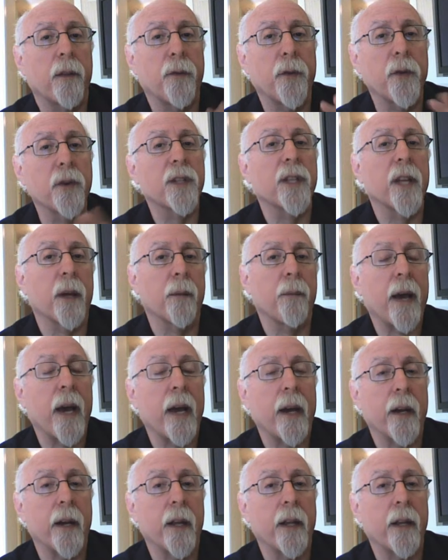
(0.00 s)
first thing
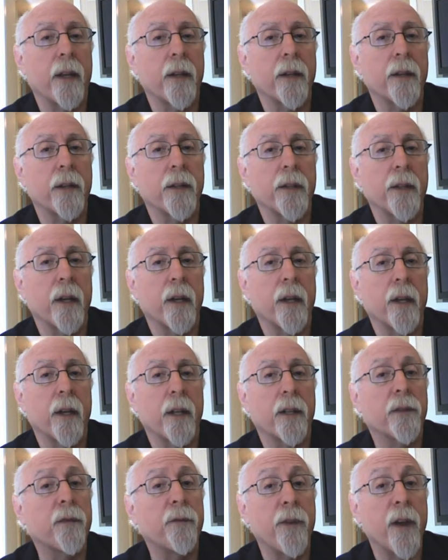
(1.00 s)
about it is
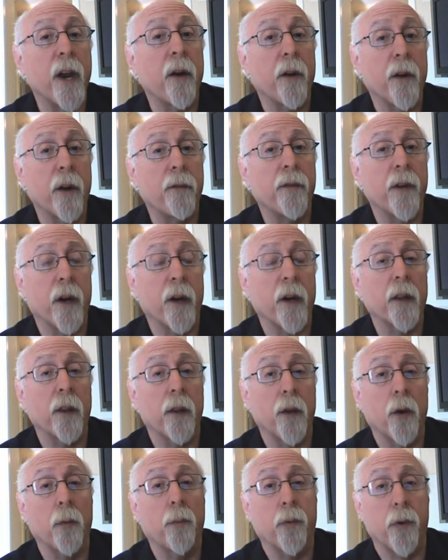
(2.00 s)
it's very, very
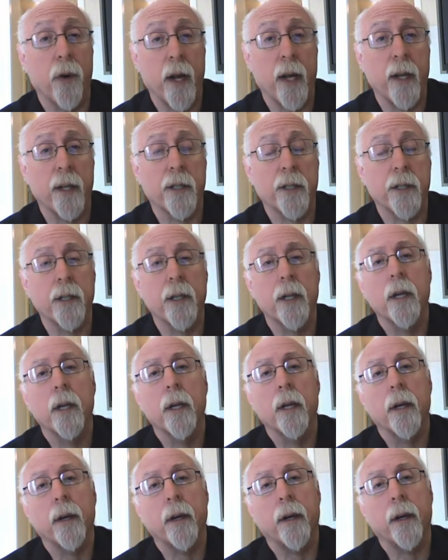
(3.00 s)
low priced.
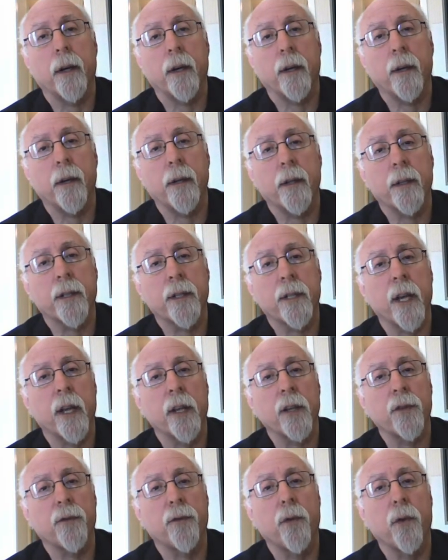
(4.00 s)
It
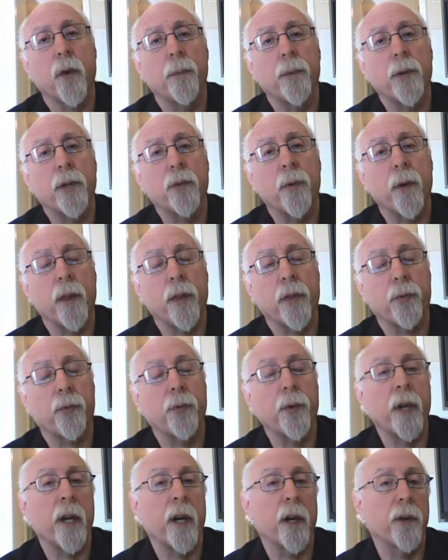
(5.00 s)
sells for between
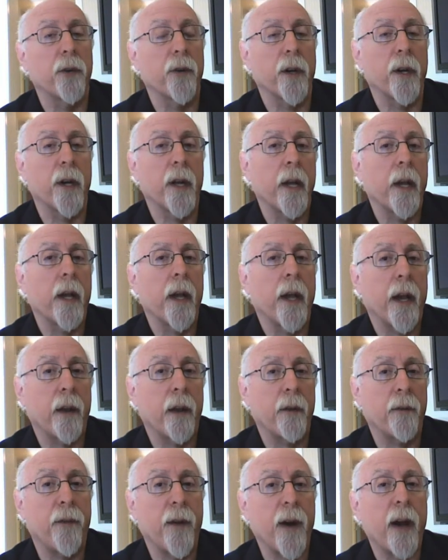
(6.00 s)
$300
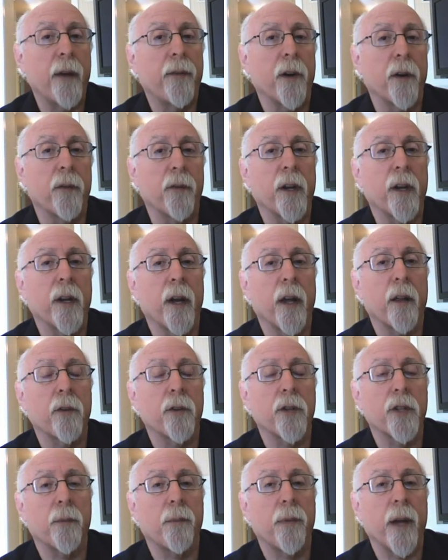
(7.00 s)
and
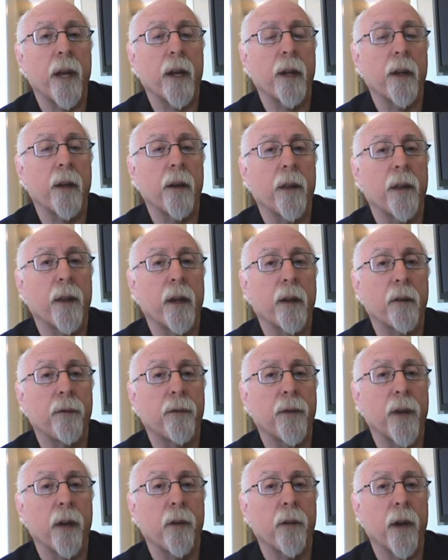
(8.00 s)
$500 depending on the
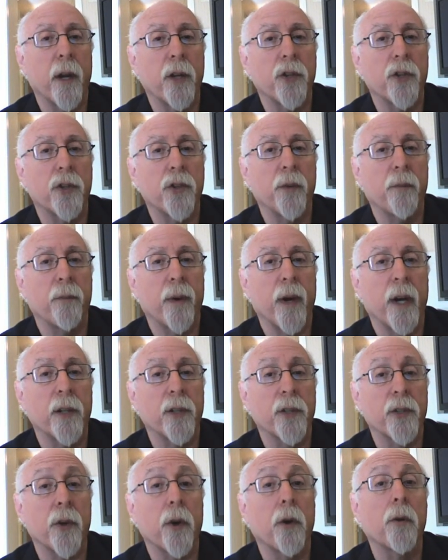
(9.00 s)
configuration you buy,
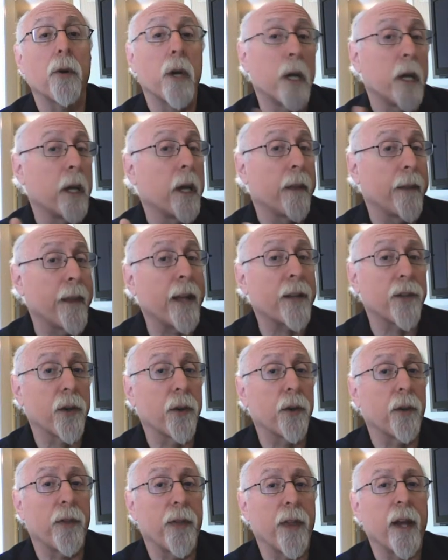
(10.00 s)
so that's a
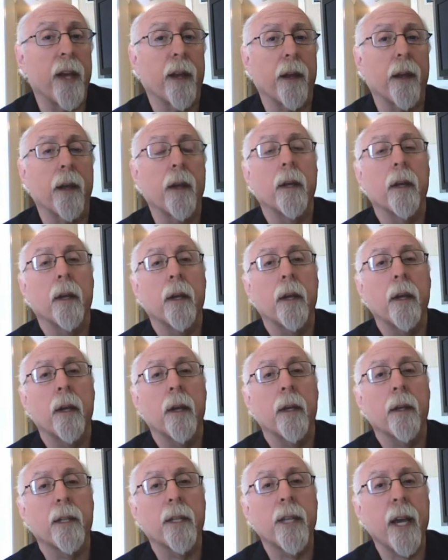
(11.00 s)
good thing.
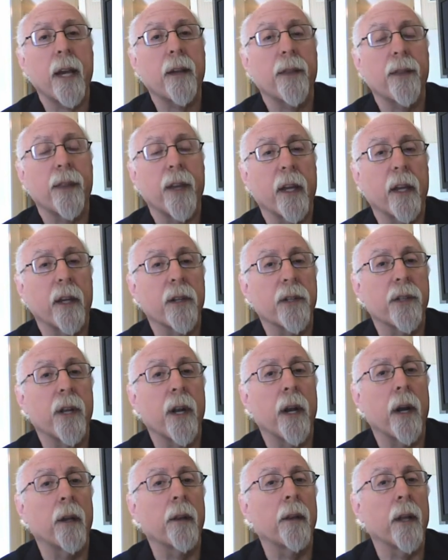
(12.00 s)
The second thing is
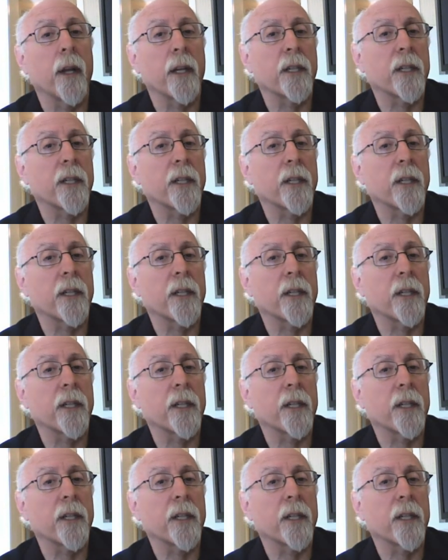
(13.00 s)
that unlike